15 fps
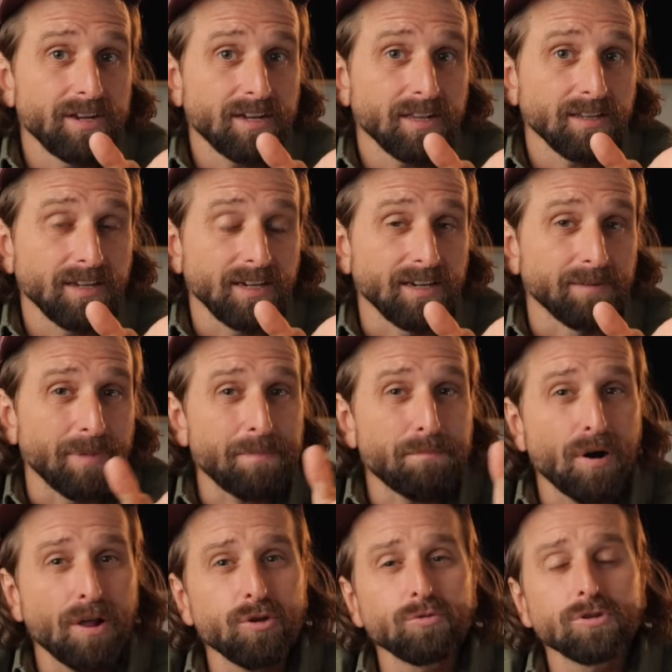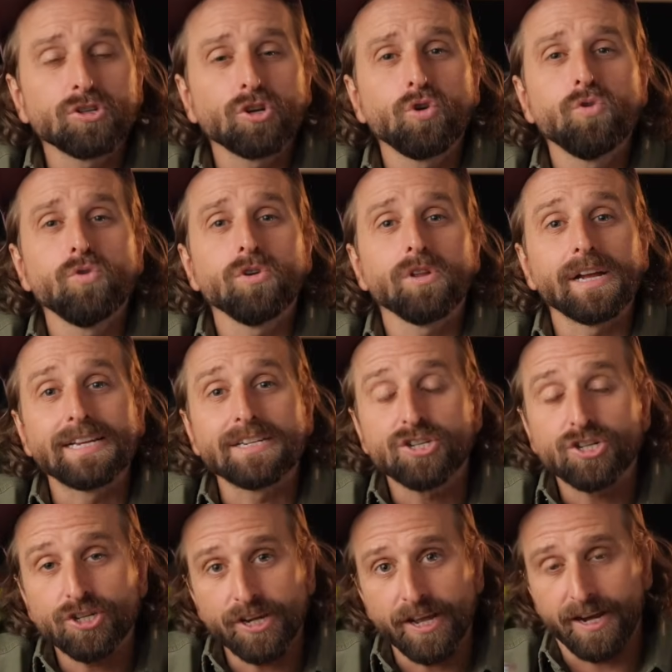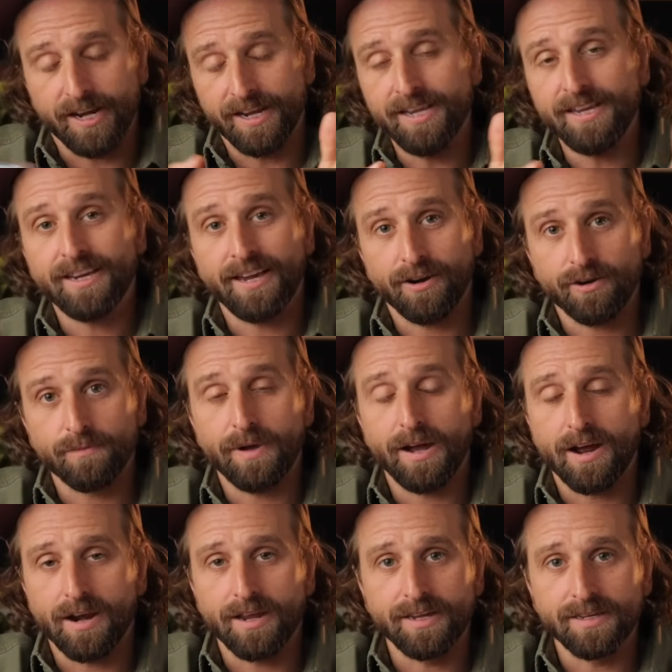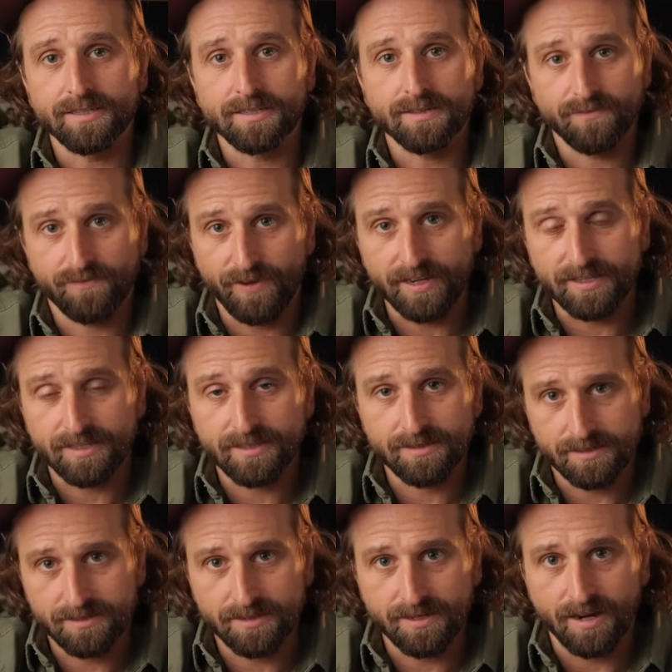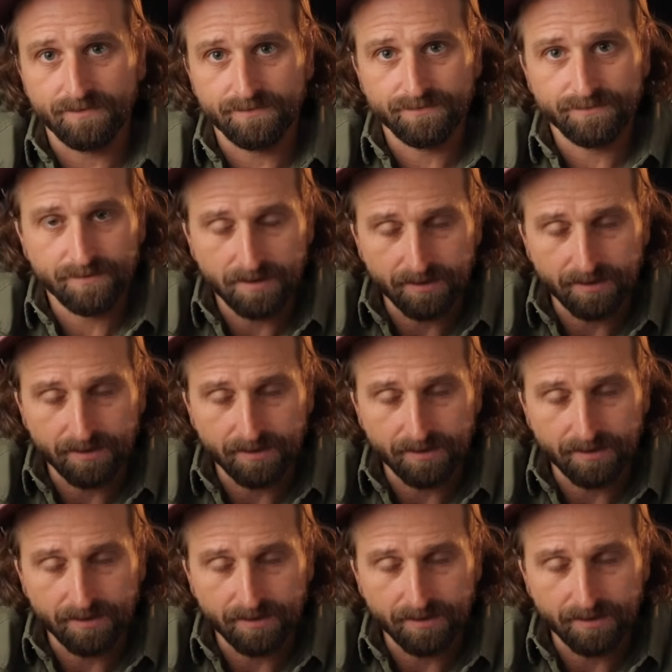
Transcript: clean. My brother was cool as shit, and he cared about his face stuff,